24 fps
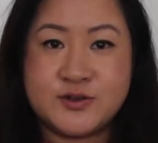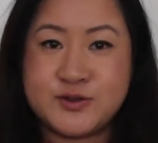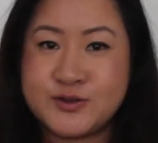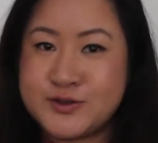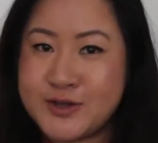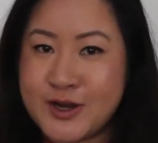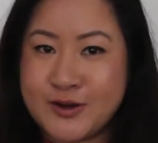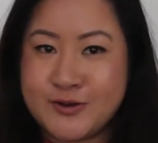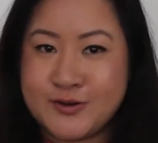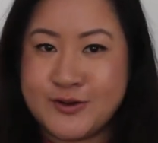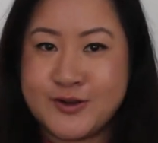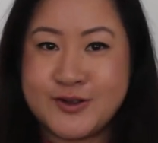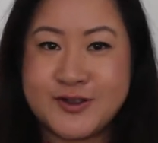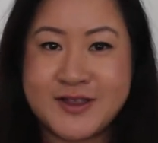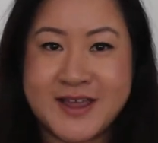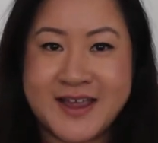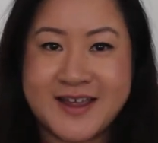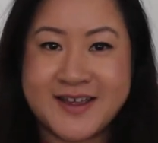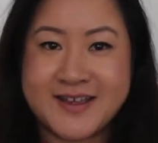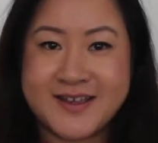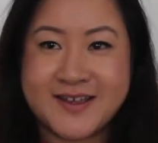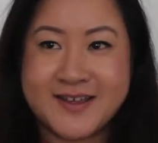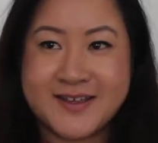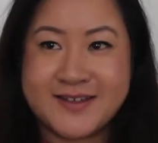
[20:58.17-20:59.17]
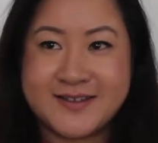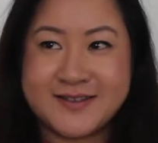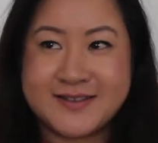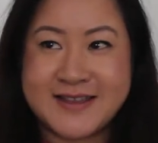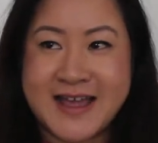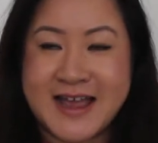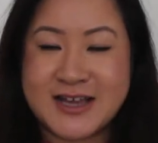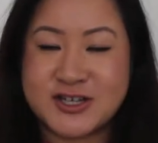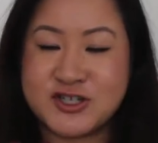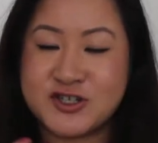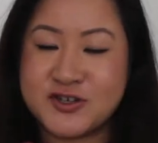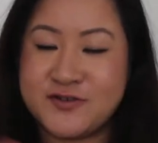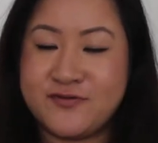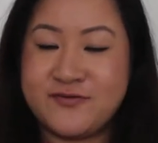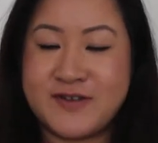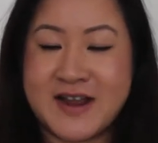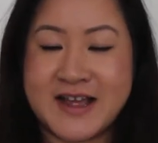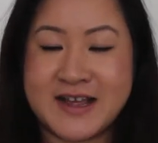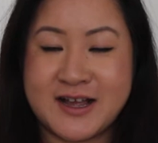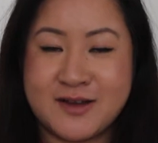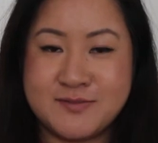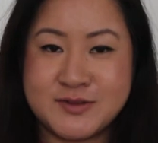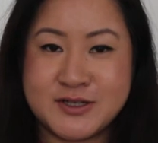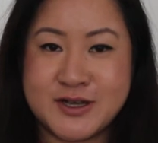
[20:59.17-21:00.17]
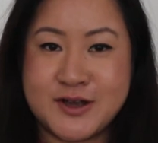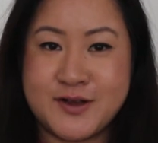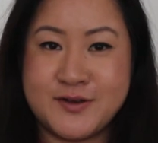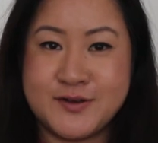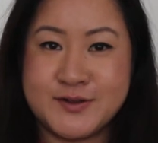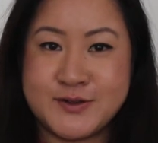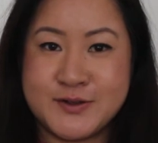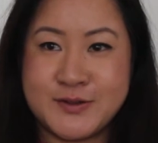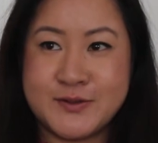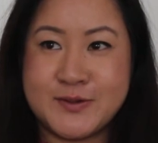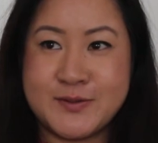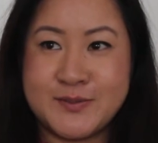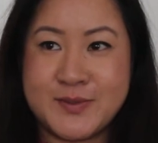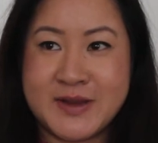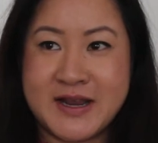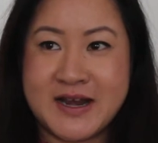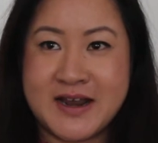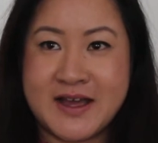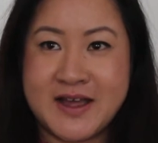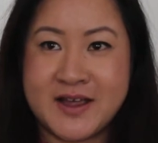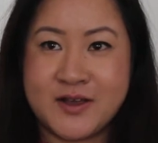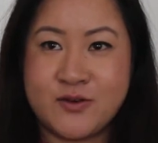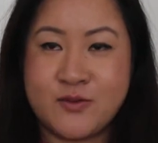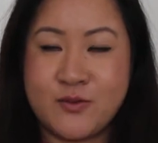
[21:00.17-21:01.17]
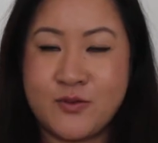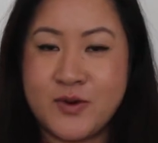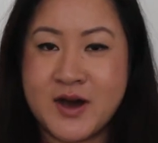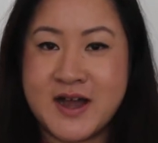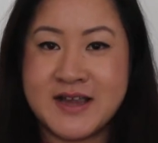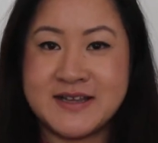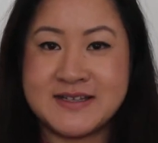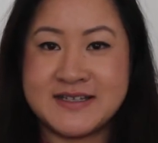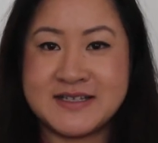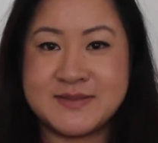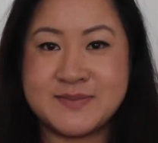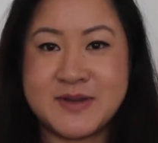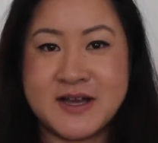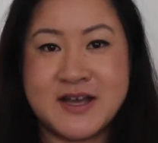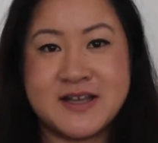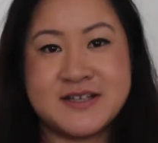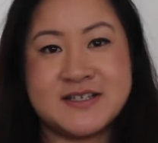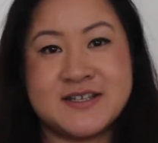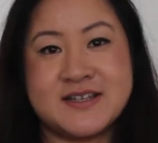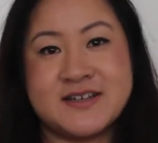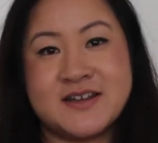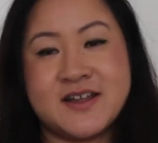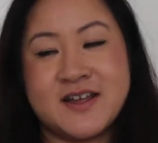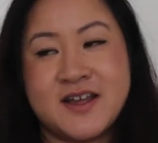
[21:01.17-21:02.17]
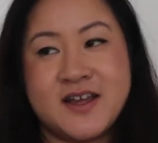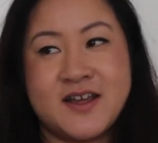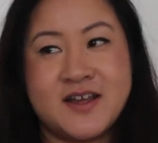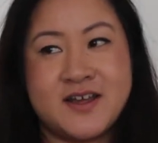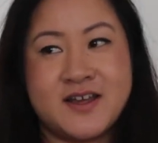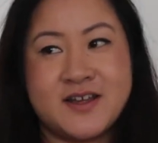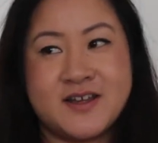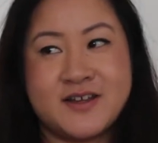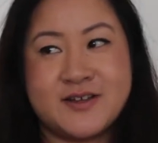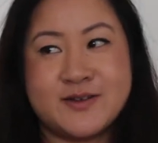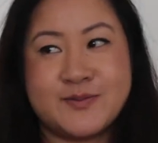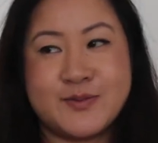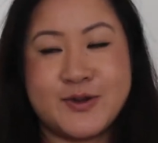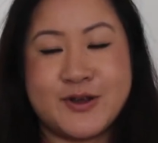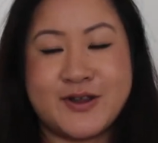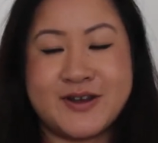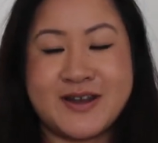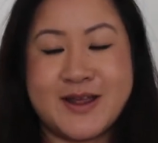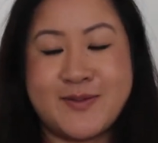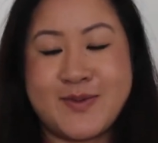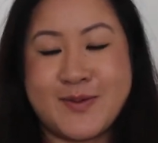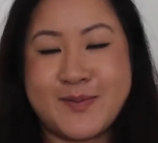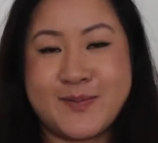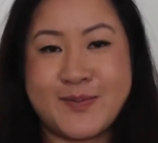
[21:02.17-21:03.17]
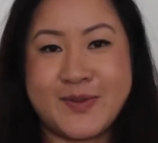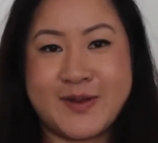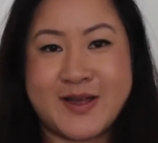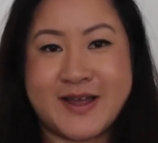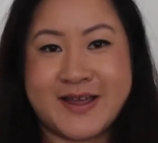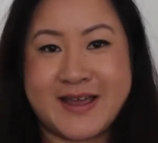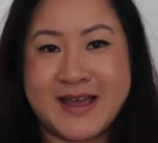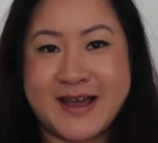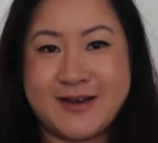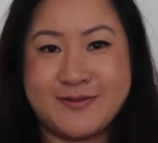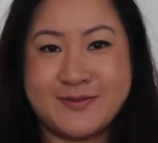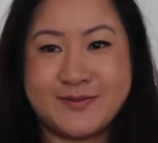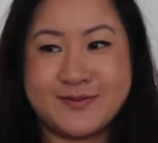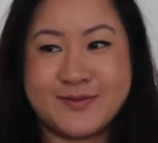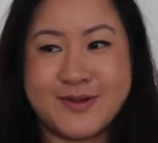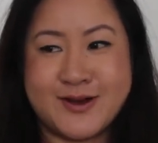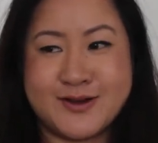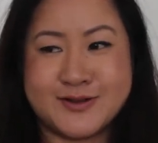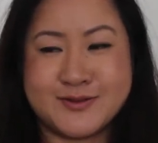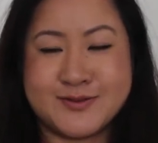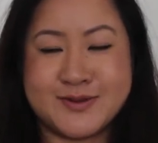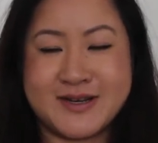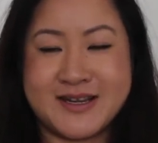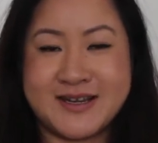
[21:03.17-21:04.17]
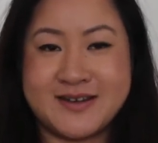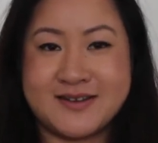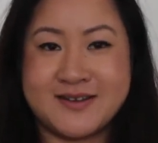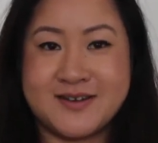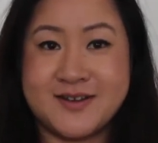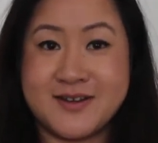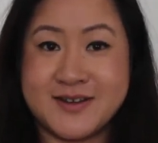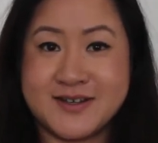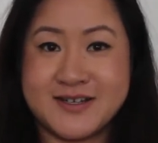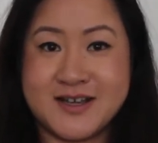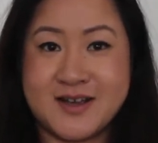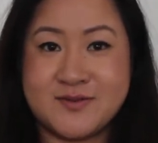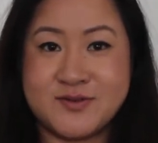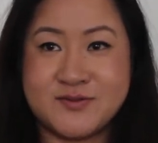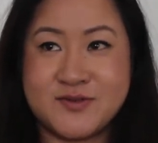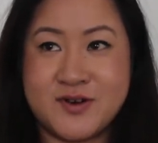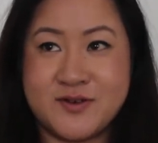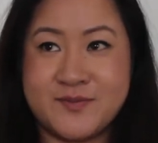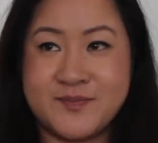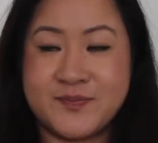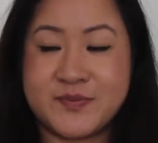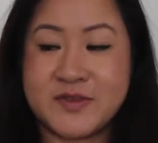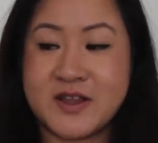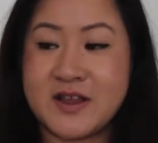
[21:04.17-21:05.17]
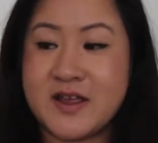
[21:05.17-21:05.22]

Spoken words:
Don't you think that should flag up to O2 and be like, well, why is this person putting their account password in 9 times wrong?